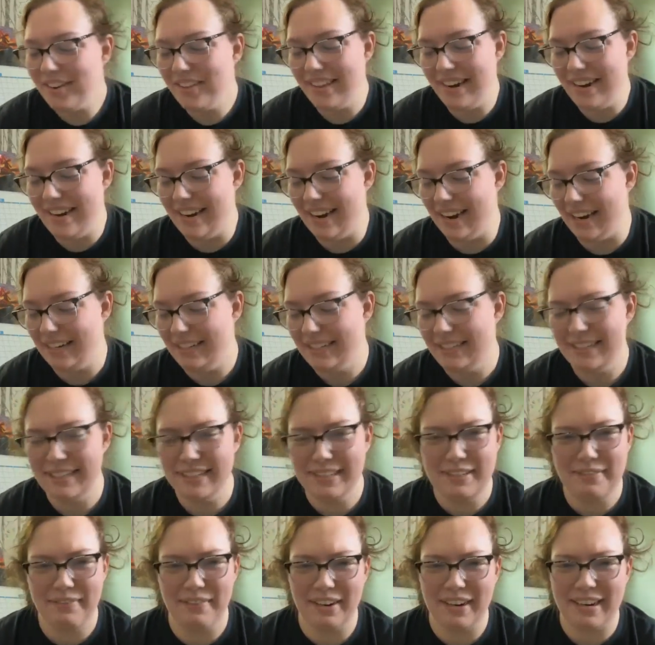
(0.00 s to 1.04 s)
you're the
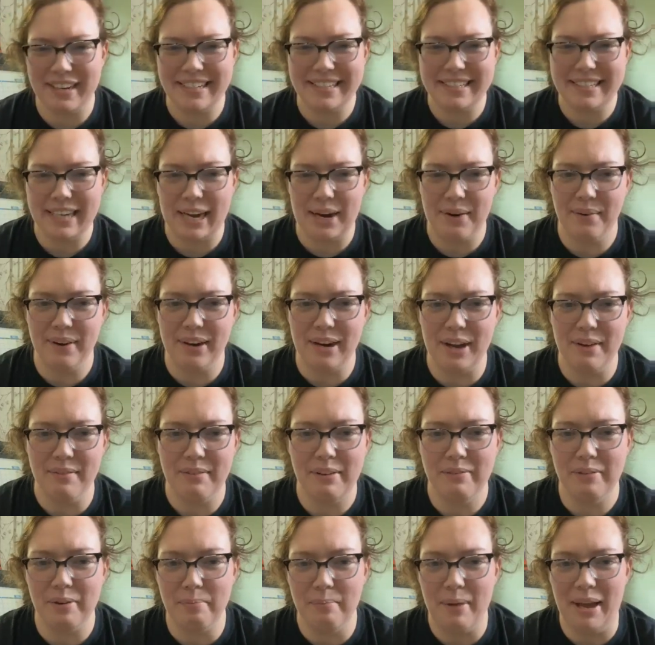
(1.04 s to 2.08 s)
nicest freaking tyrant
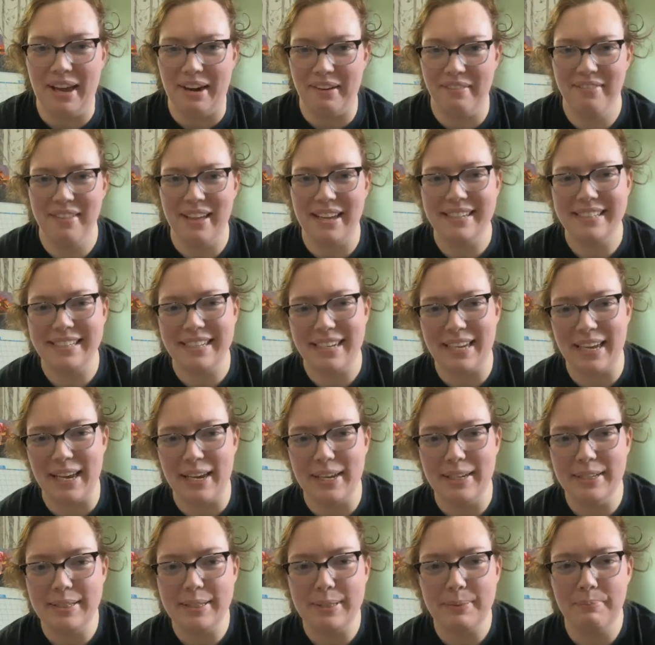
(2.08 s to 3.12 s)
I've ever met if that's the
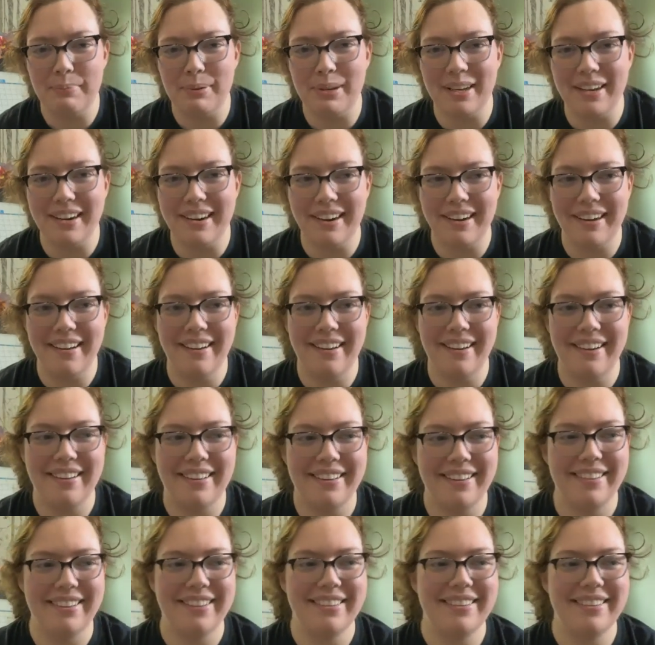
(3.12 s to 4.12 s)
case, but uh,